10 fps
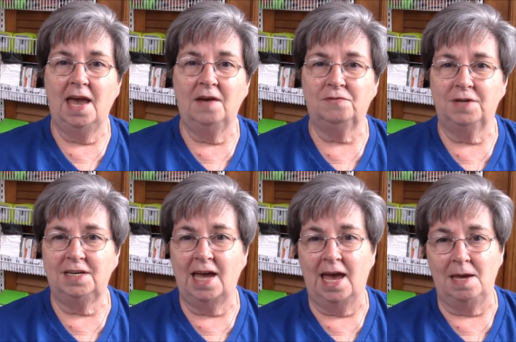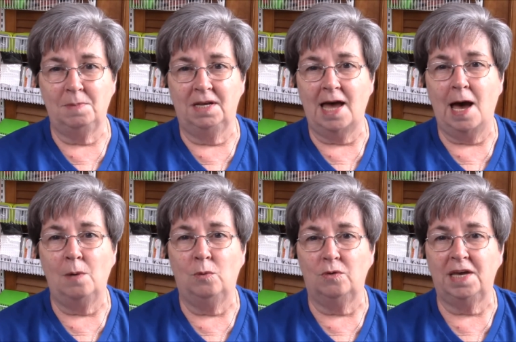every day, but I
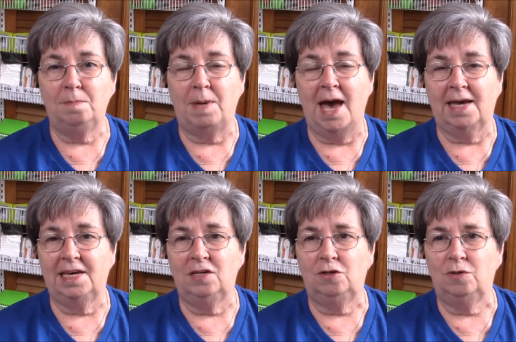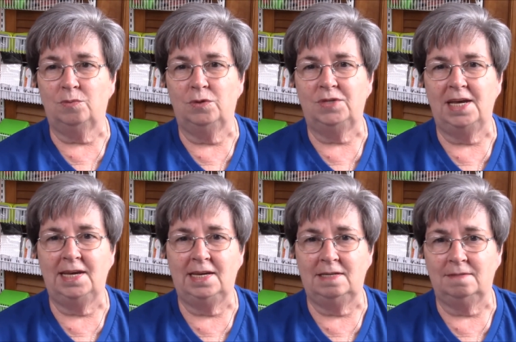will get back into the
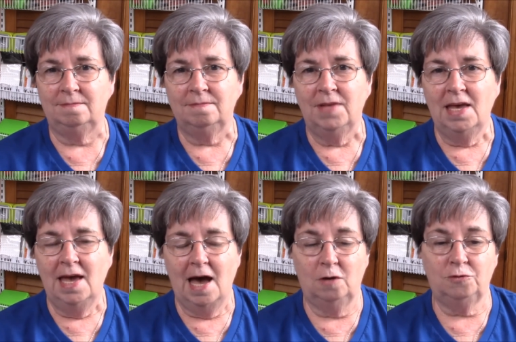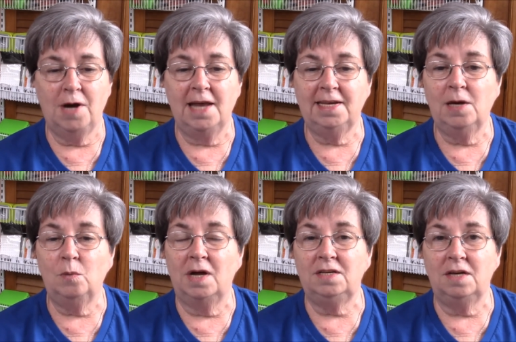routine. I'll try to get
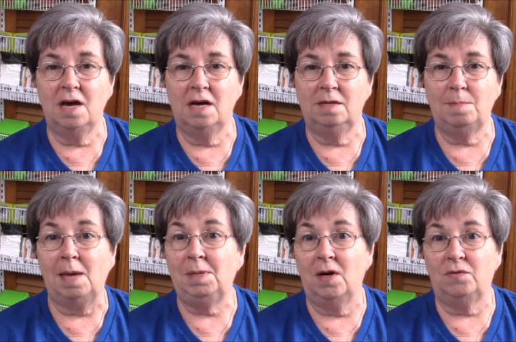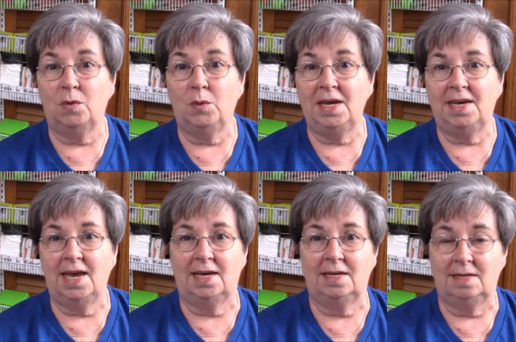one done maybe over the
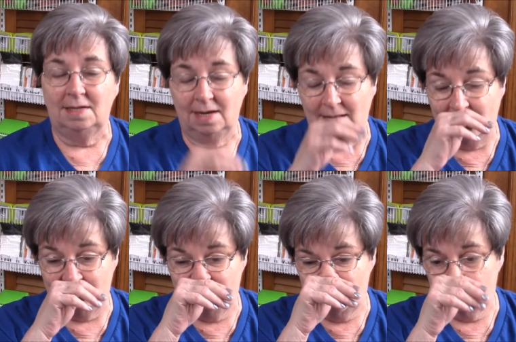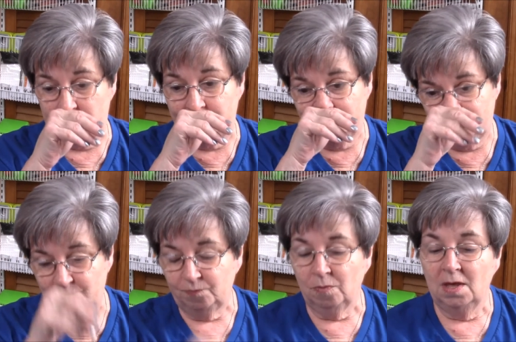weekend. And um,
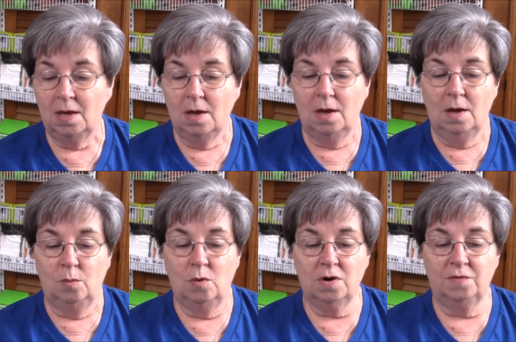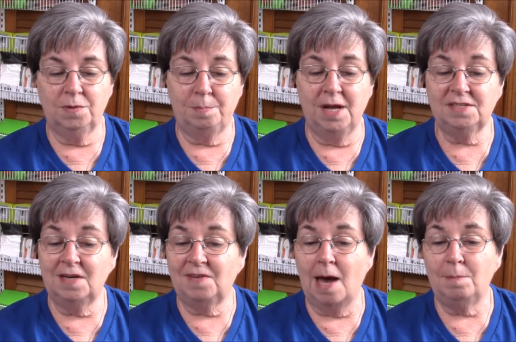we'll go from, plus
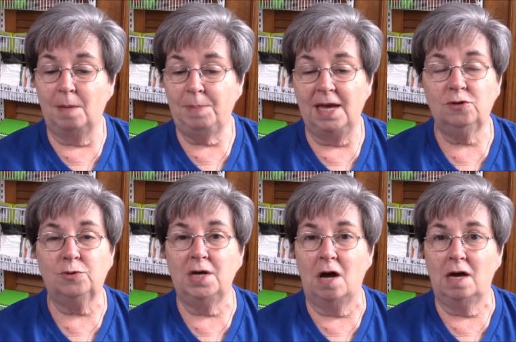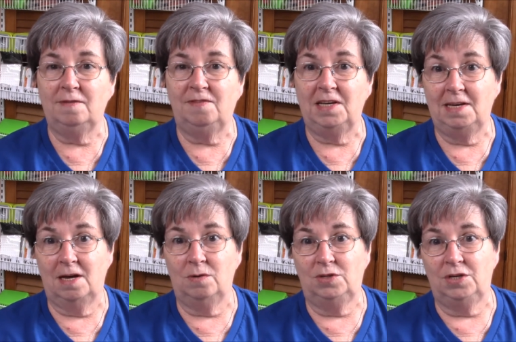I've got my Patreon
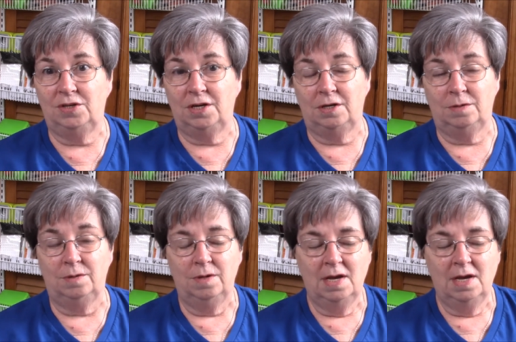video to do.